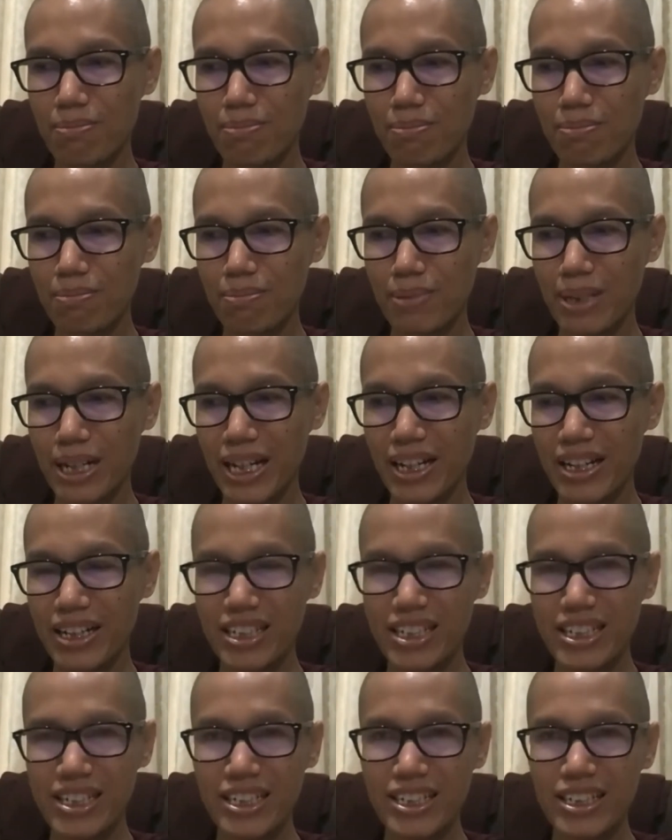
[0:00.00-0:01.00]

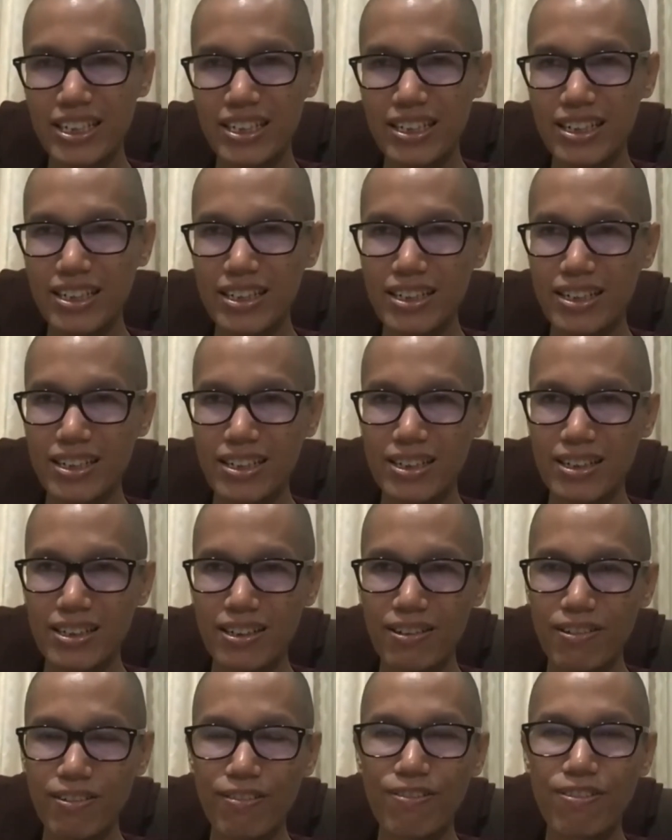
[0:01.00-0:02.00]
many
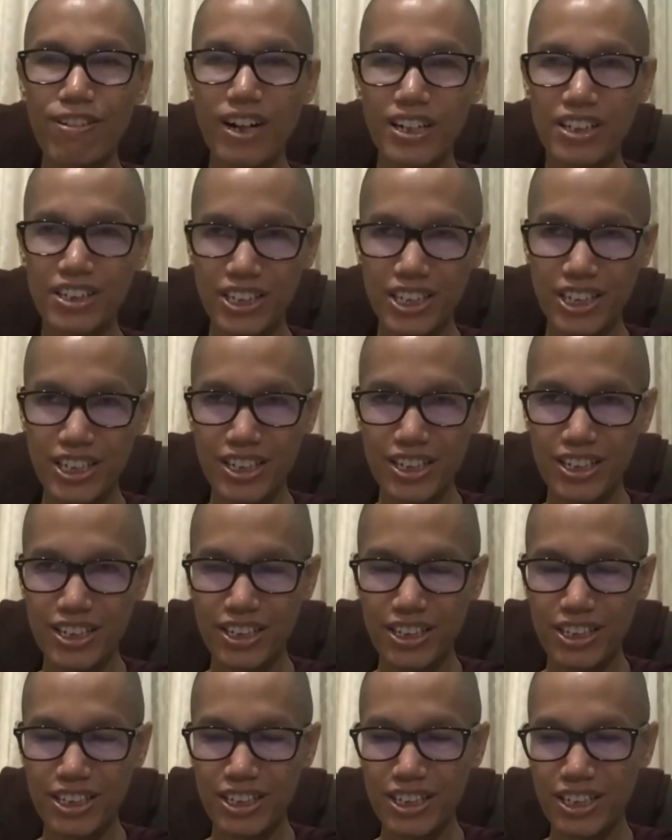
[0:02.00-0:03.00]

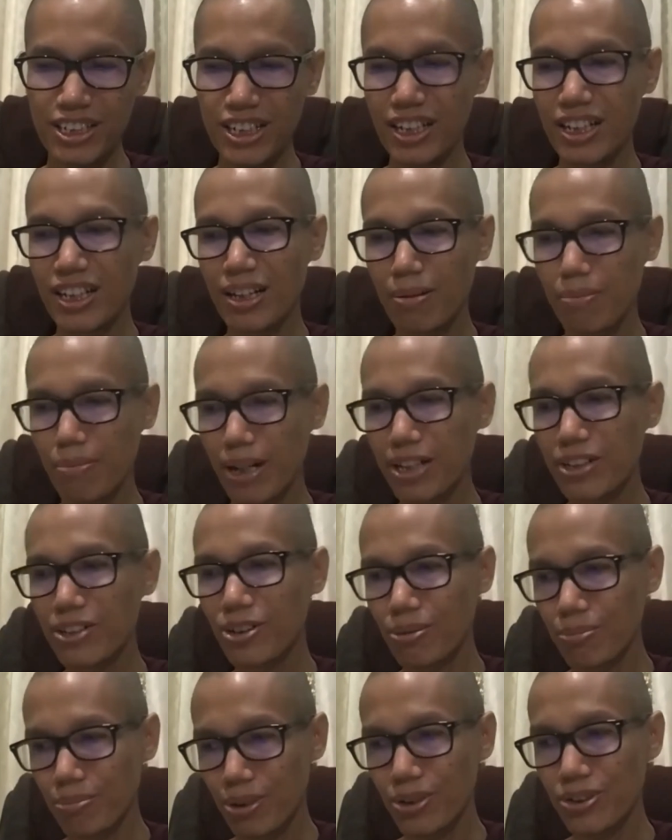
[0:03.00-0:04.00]
functions in the mind
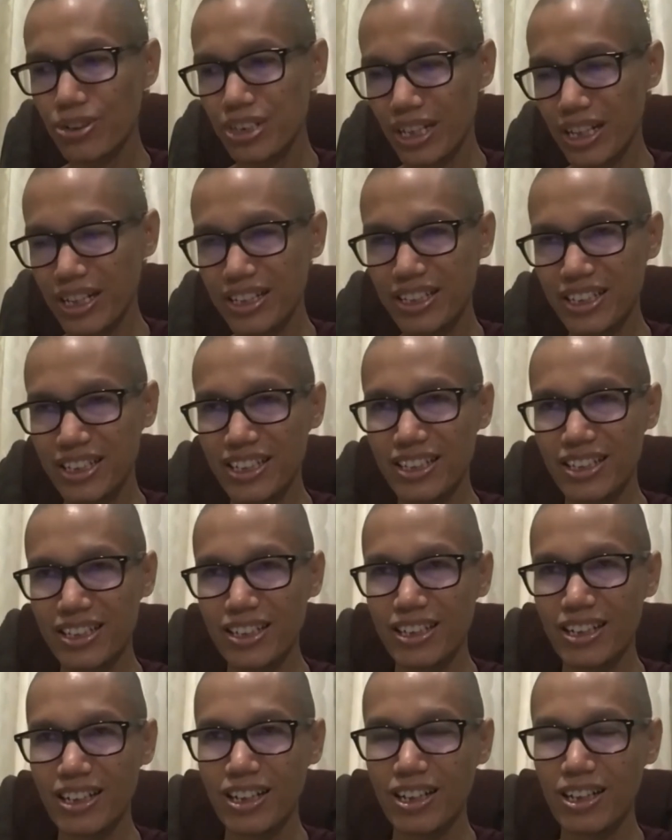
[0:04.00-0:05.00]
door process.
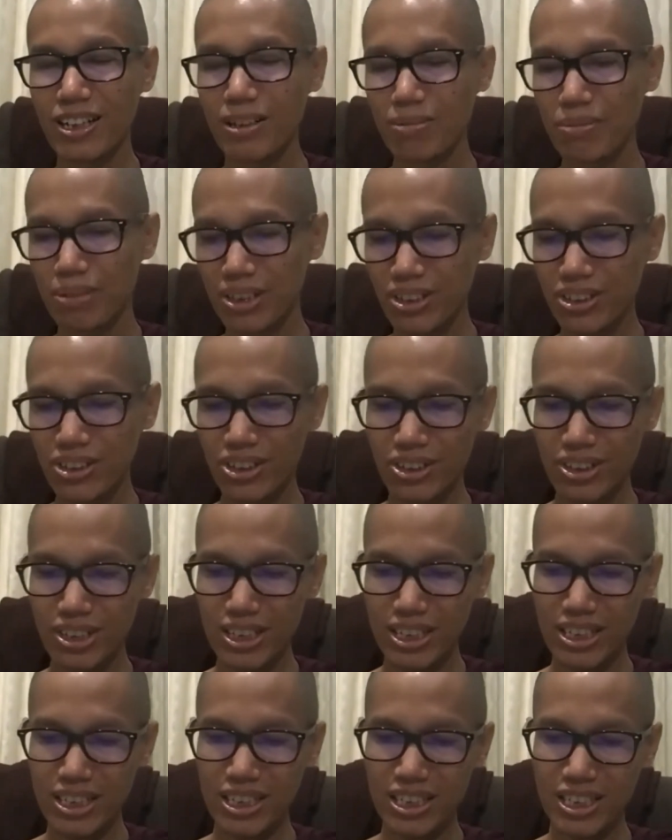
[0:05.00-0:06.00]
Because of
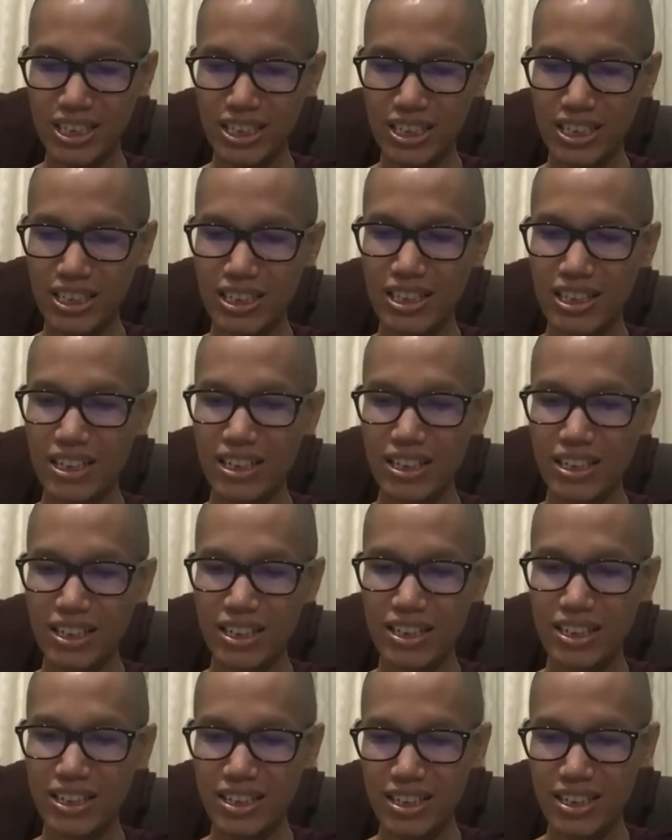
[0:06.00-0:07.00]
this,
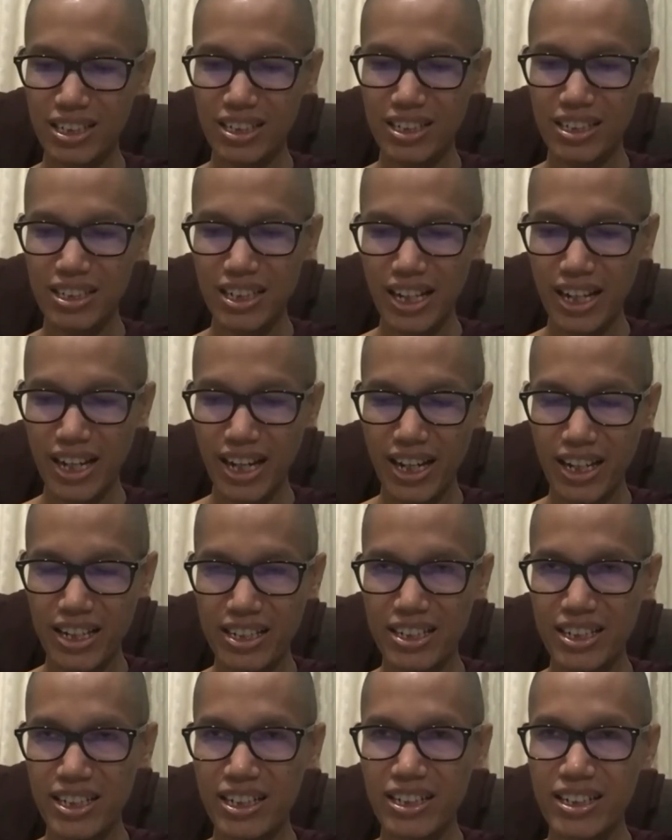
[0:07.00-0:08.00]
it is said
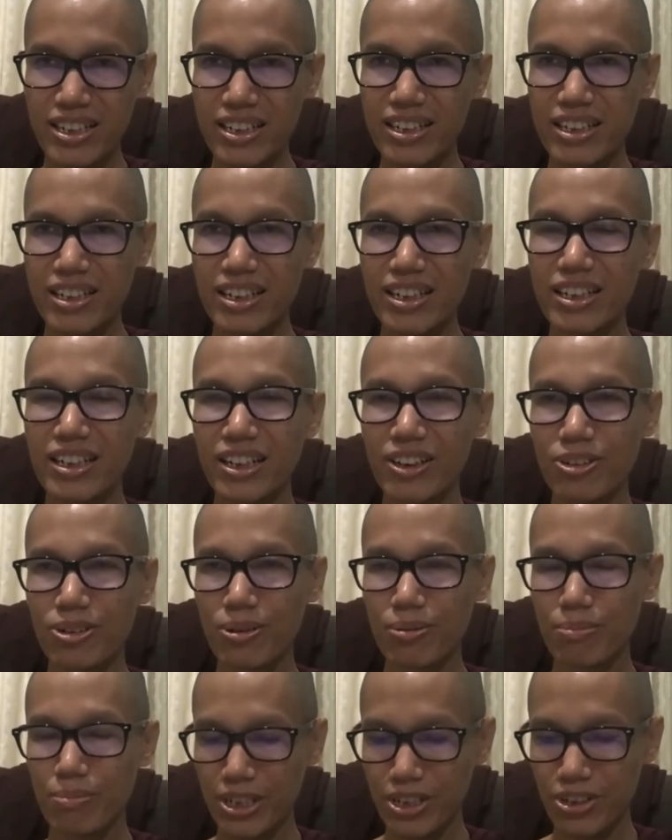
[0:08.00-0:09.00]
in the
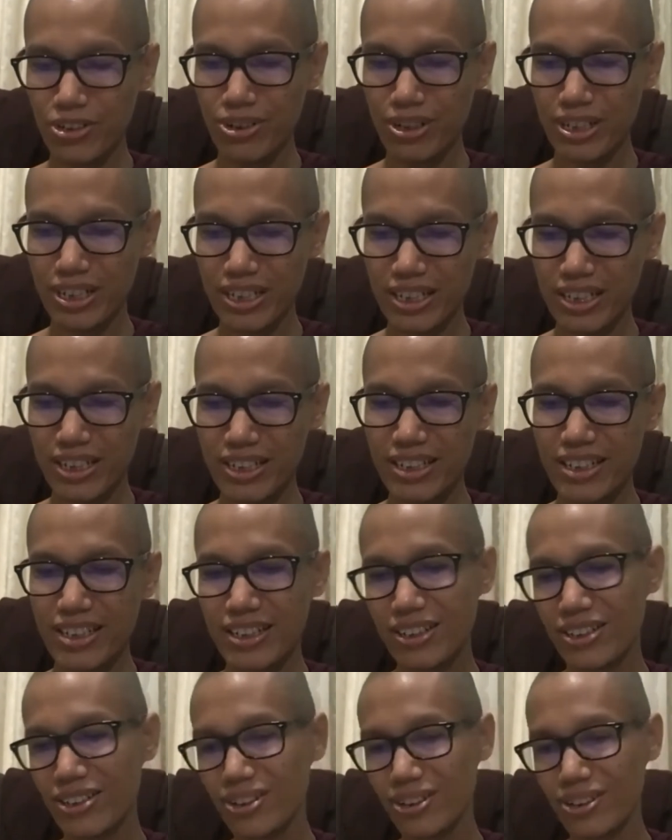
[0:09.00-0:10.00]
commentary.
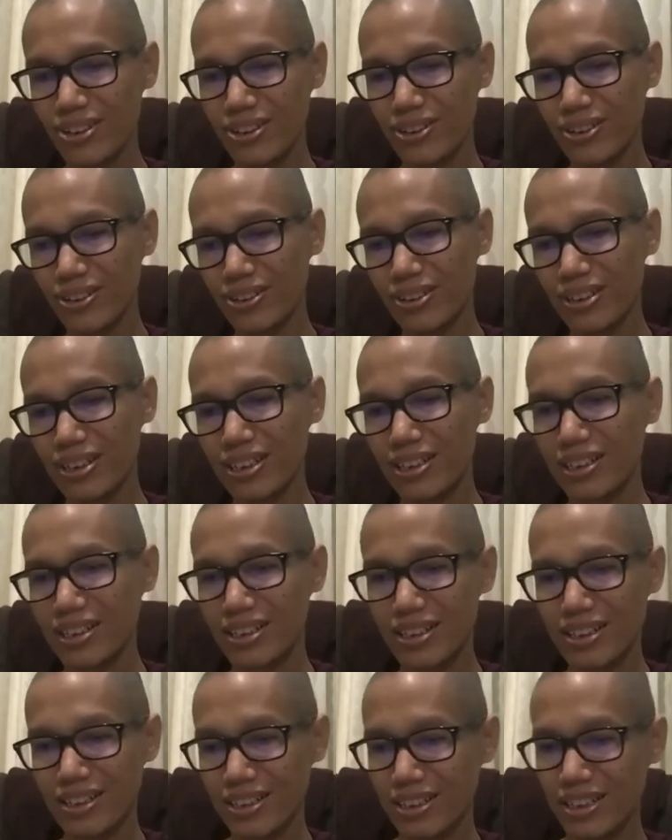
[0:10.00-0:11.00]
So
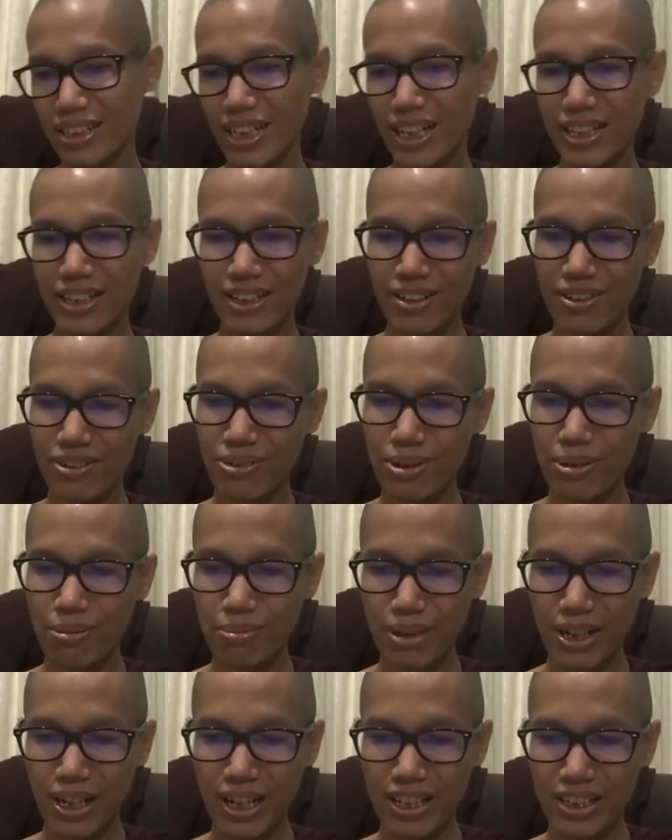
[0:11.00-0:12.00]
death and
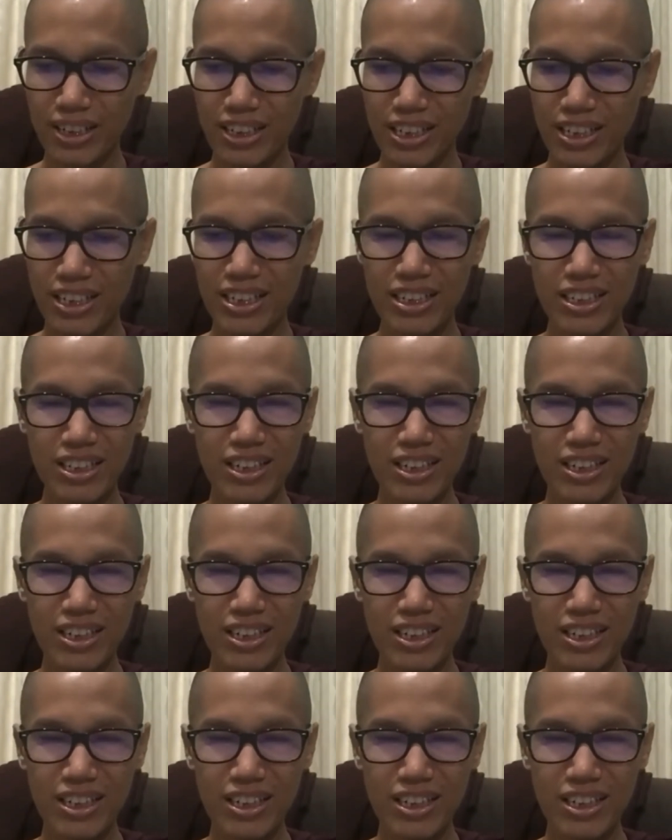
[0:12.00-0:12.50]
rebirth is